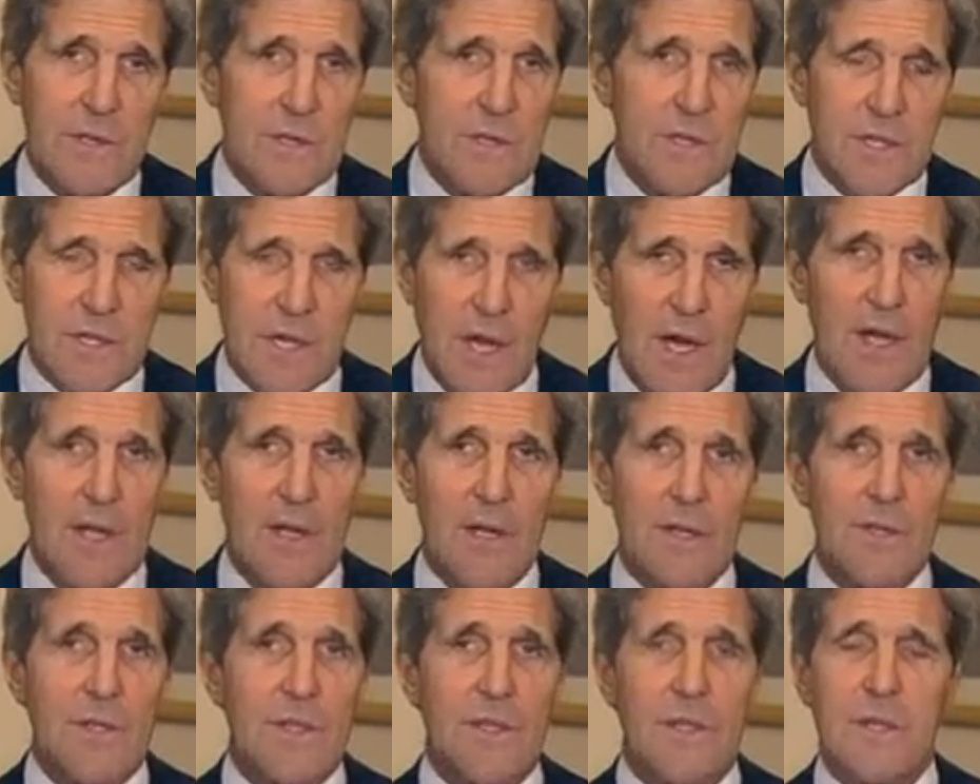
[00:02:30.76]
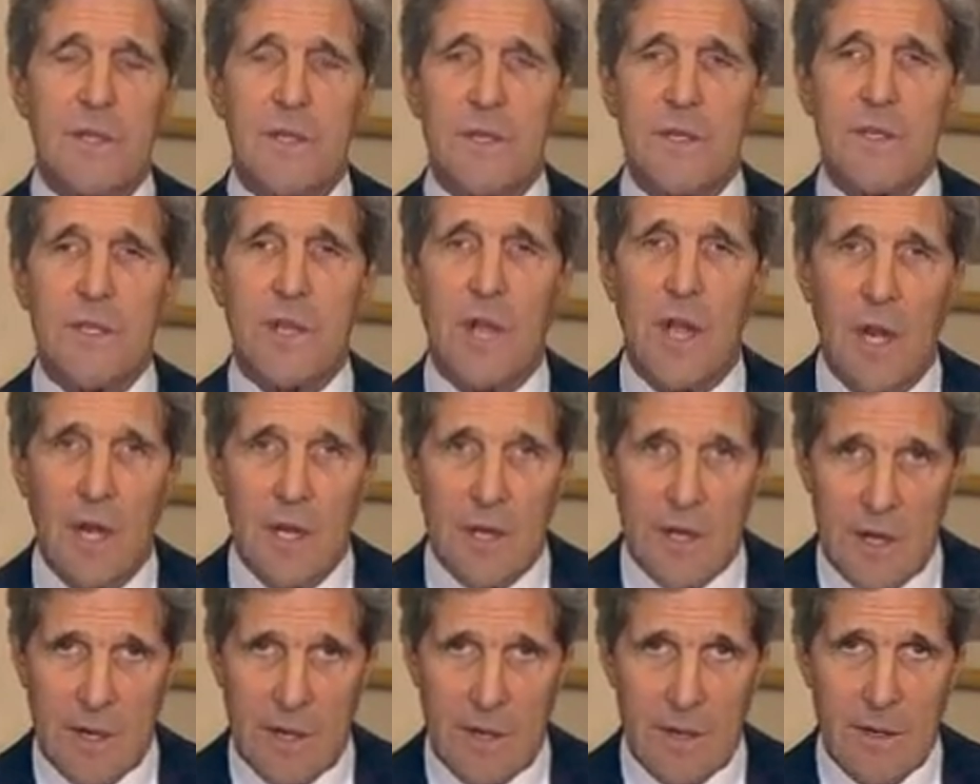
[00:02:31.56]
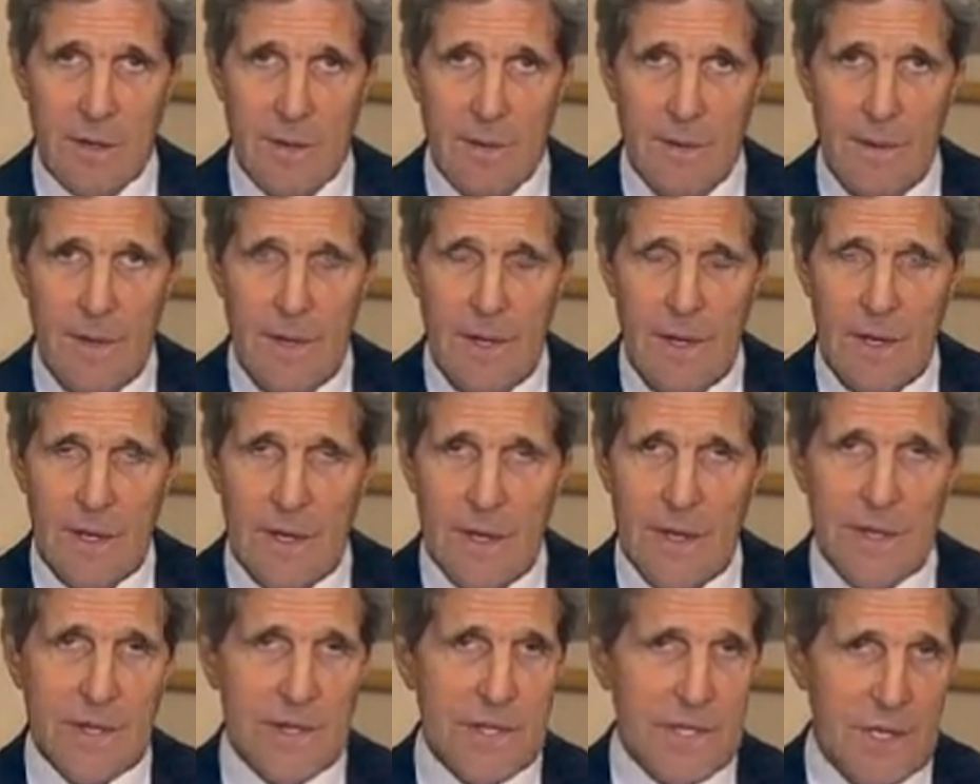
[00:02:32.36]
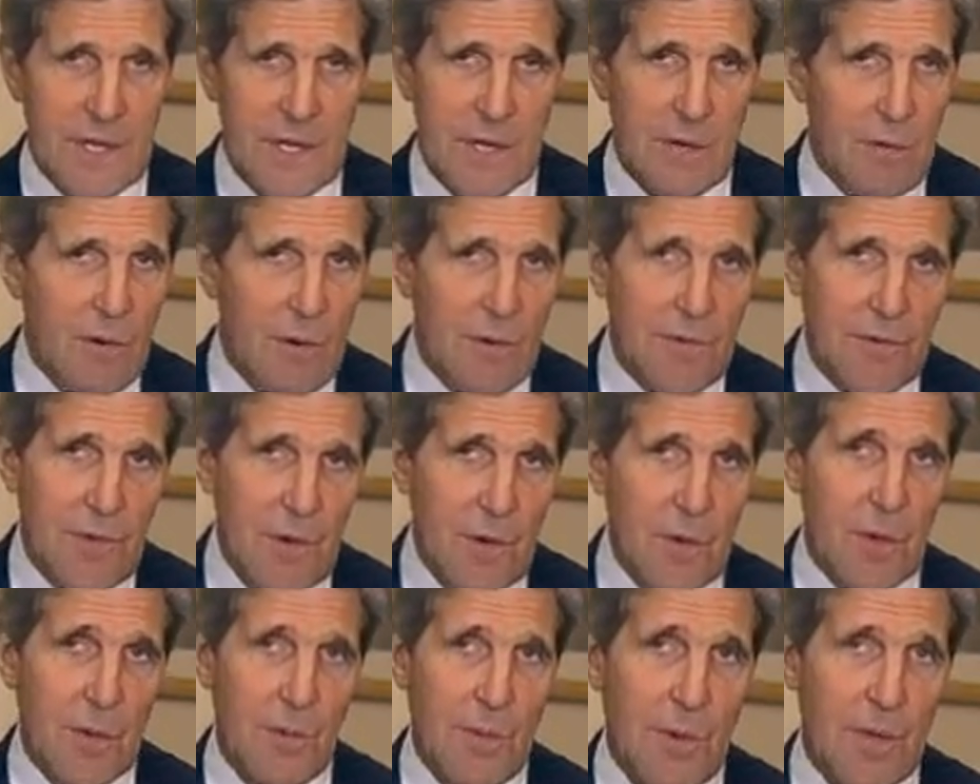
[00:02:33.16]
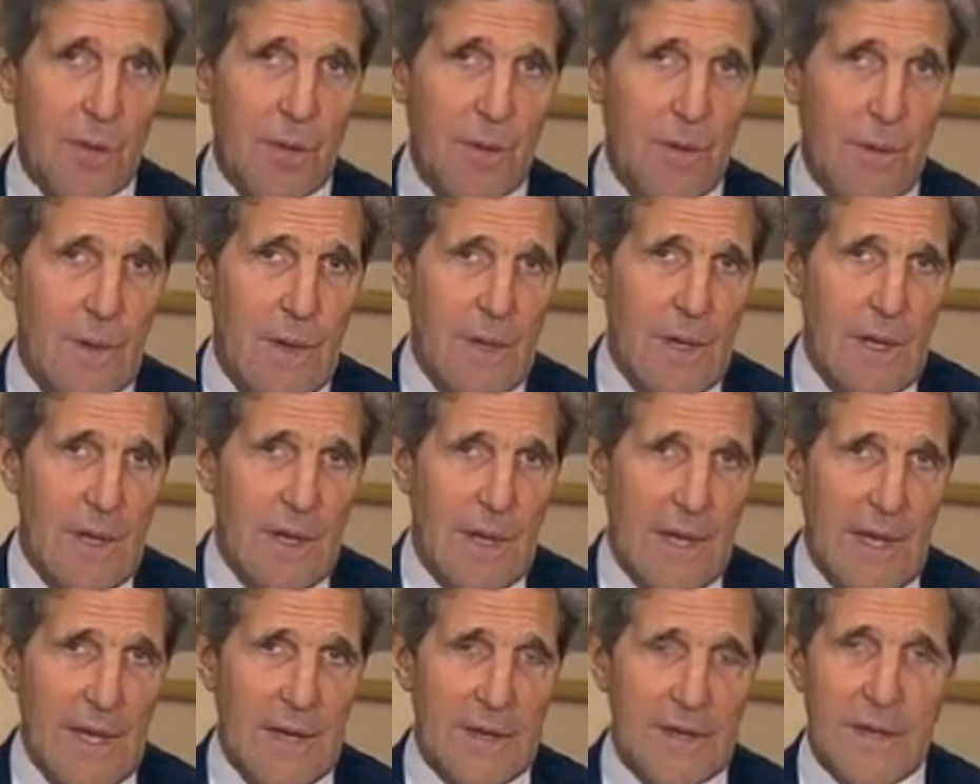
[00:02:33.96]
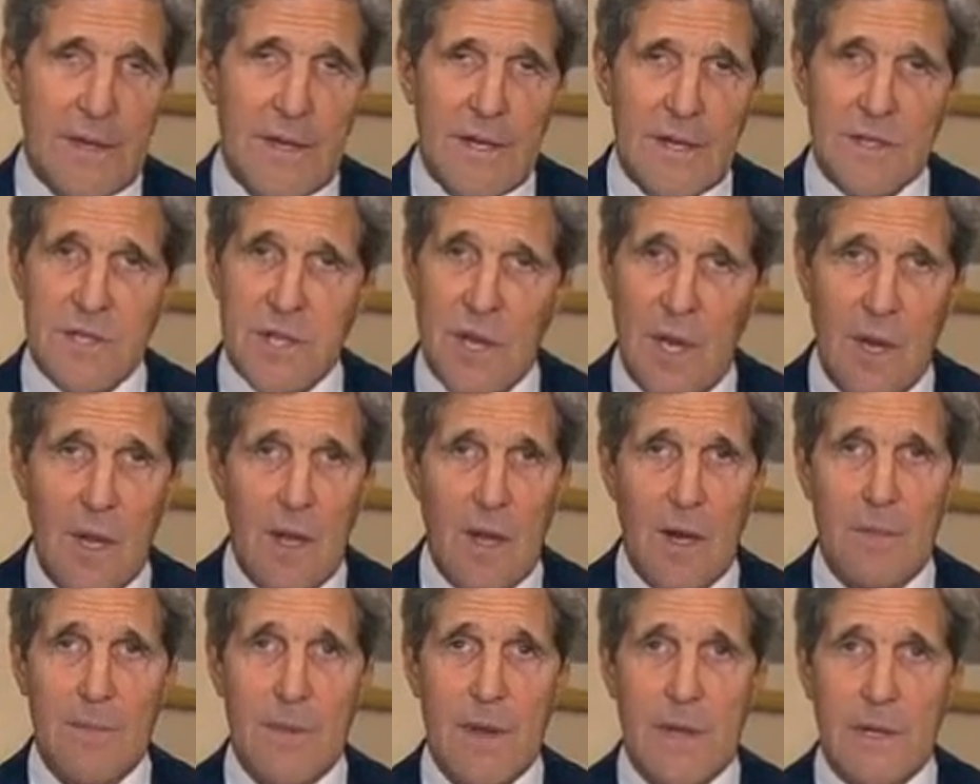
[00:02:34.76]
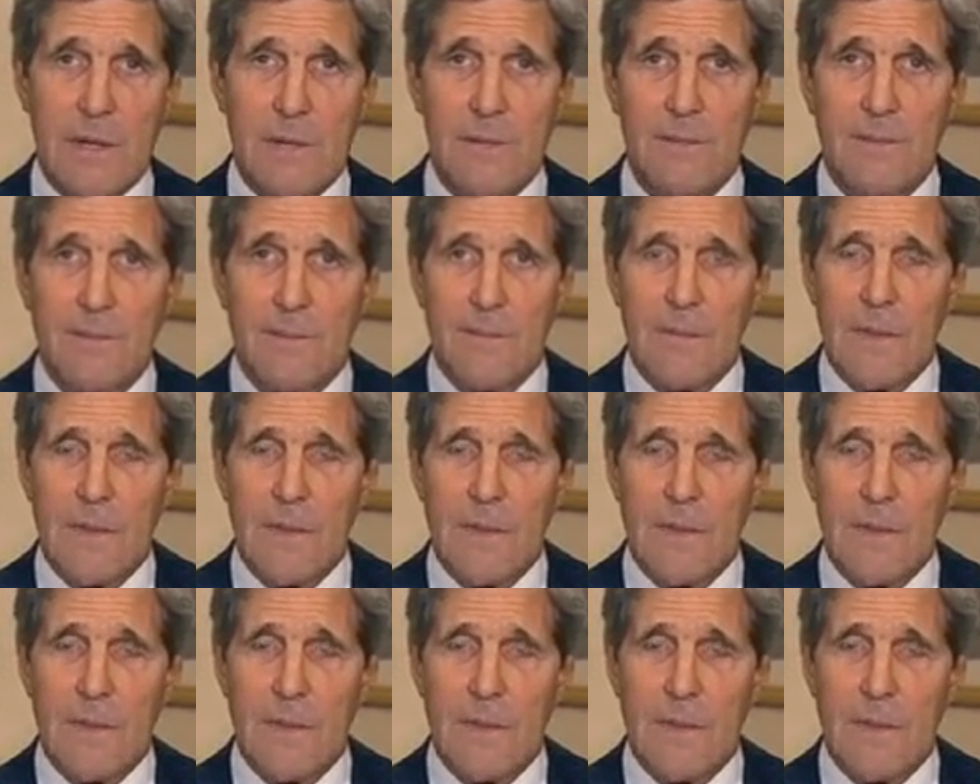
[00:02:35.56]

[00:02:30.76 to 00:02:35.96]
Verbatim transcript: the science is clear, it is irrefutable, and it is alarming.